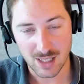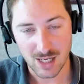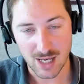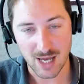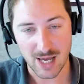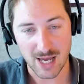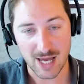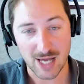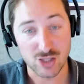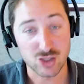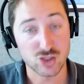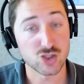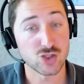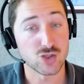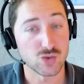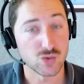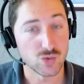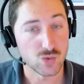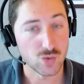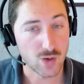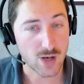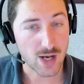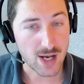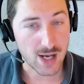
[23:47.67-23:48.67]

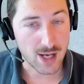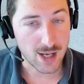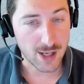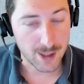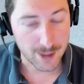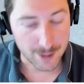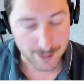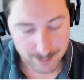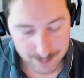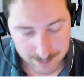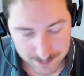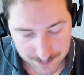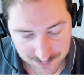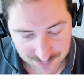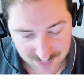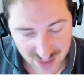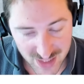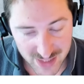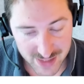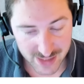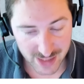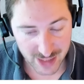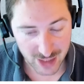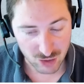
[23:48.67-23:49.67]
to NIST
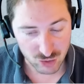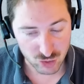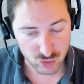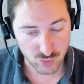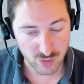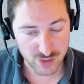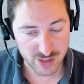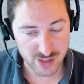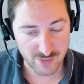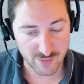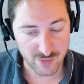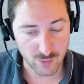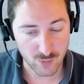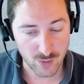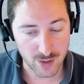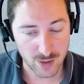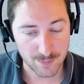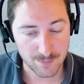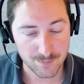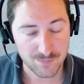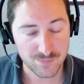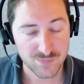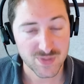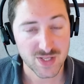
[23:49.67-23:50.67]

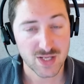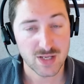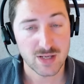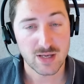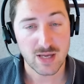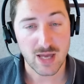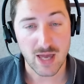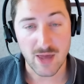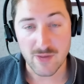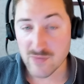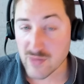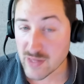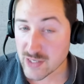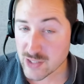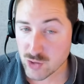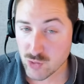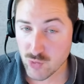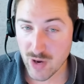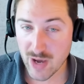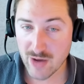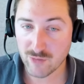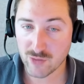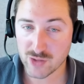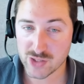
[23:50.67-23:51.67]
800-171. And then
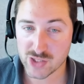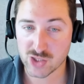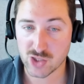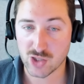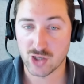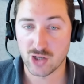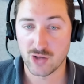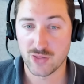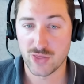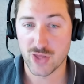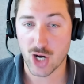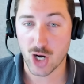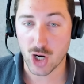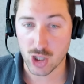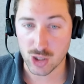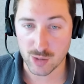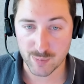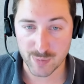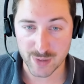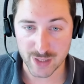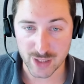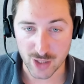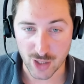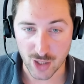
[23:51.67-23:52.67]
you have what's called the
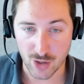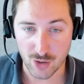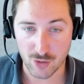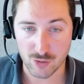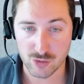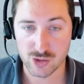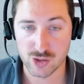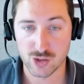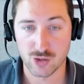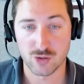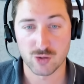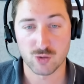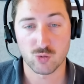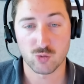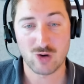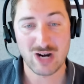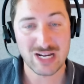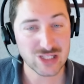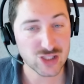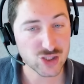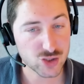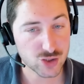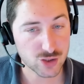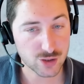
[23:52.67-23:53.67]
RPO, so the
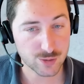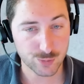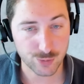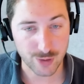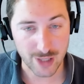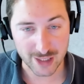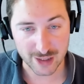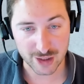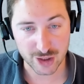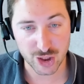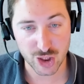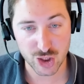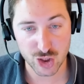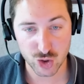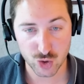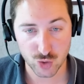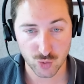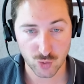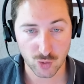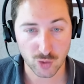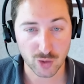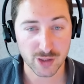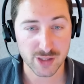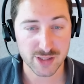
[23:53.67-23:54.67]
Registered Practitioner
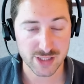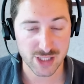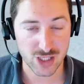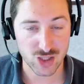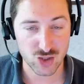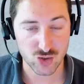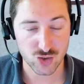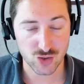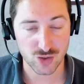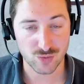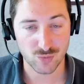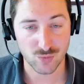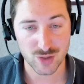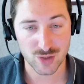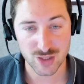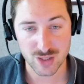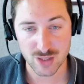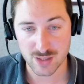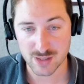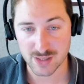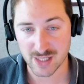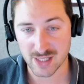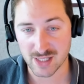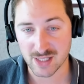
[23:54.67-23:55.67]
Organization, which
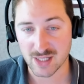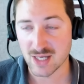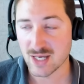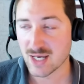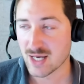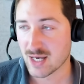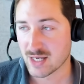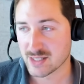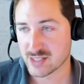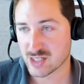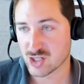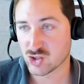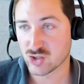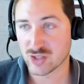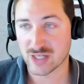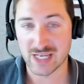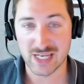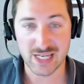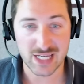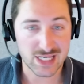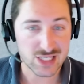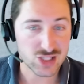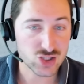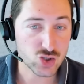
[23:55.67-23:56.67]
is
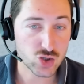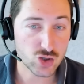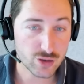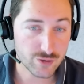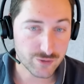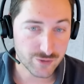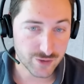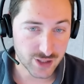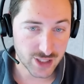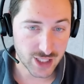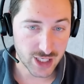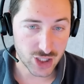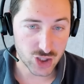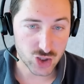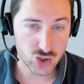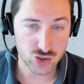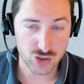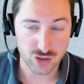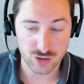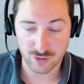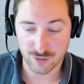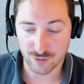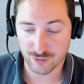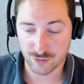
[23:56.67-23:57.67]
essentially a
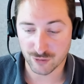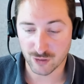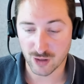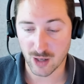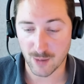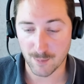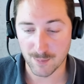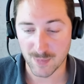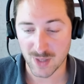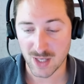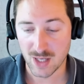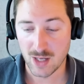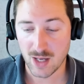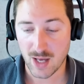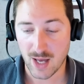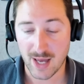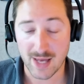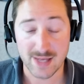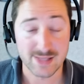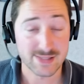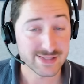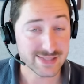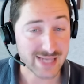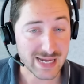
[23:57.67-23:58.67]
certification from
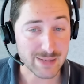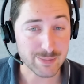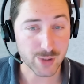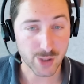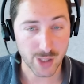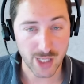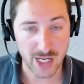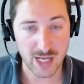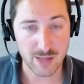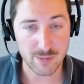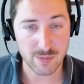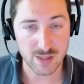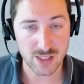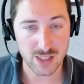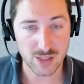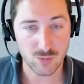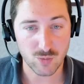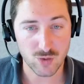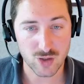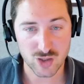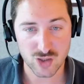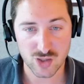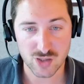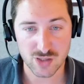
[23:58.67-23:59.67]
Cyber AV,
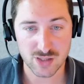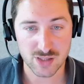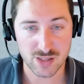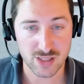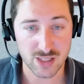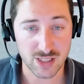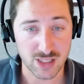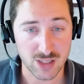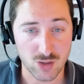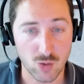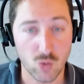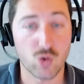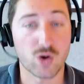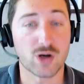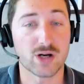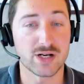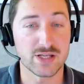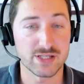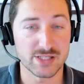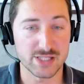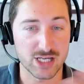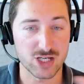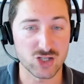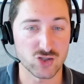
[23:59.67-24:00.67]
which is the
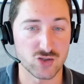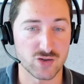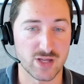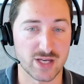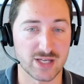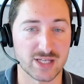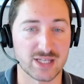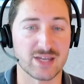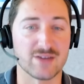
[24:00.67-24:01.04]
organization that